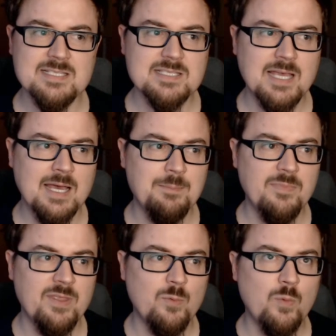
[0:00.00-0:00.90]

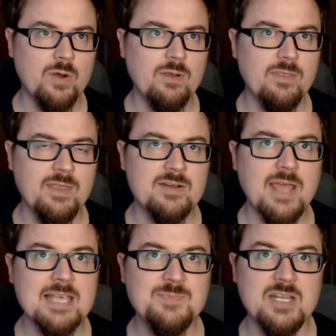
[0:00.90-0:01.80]
There
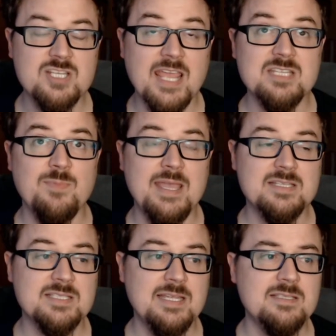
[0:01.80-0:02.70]
has been a change made
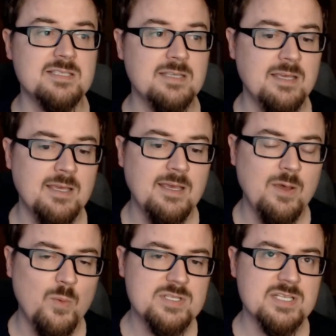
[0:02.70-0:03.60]
since,
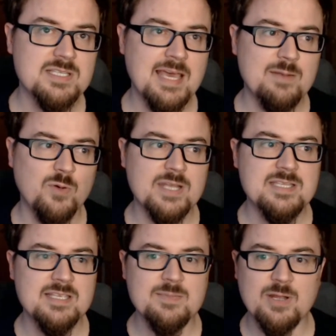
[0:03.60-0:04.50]
which is that we'll get to
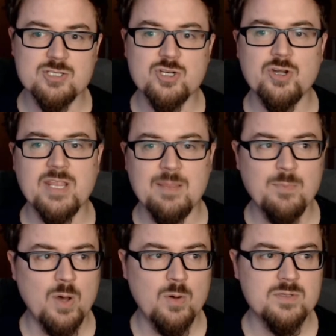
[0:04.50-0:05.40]
this about journeying
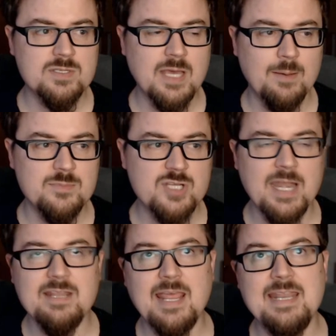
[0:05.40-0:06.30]
mode.
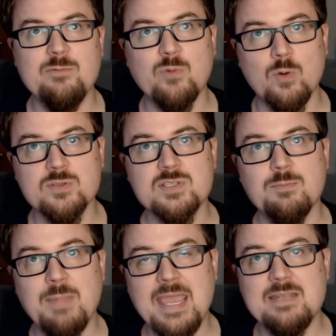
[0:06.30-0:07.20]
Any rolls
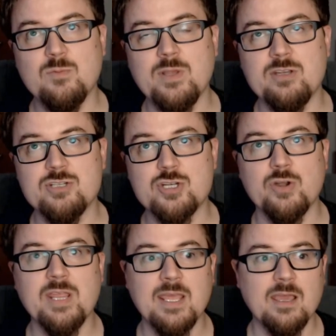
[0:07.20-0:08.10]
made when you're
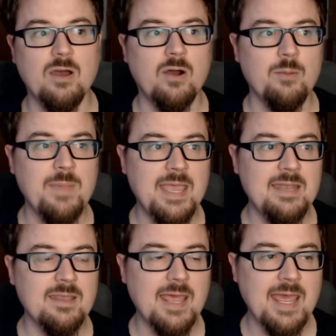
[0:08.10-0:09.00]
journeying are
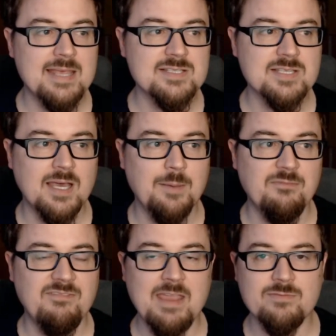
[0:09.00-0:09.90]
made as
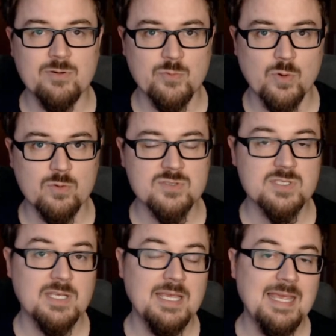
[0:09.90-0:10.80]
favored rolls.
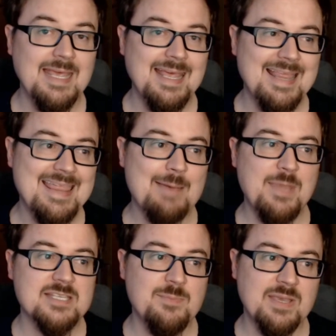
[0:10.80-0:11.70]
That
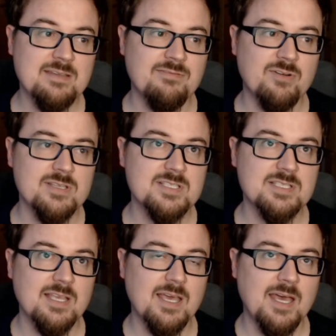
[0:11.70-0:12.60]
makes a big difference.
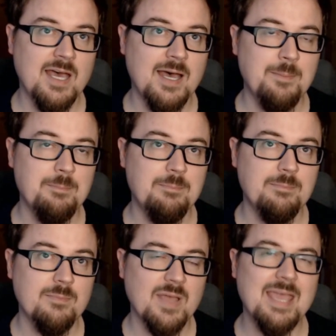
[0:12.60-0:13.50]

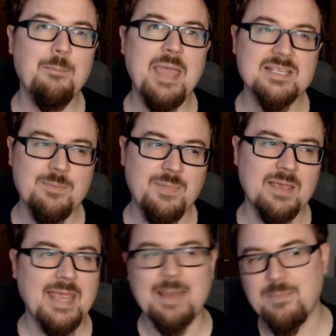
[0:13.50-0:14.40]
It makes a big,
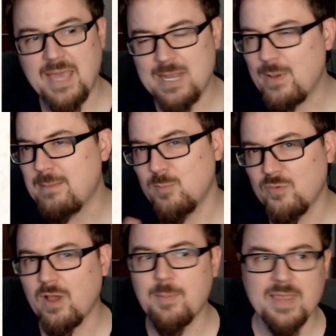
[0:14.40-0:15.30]
yeah. Anyway, we'll
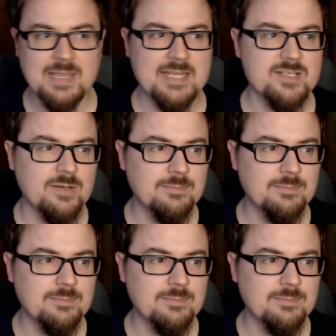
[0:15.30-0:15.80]
talk about that later.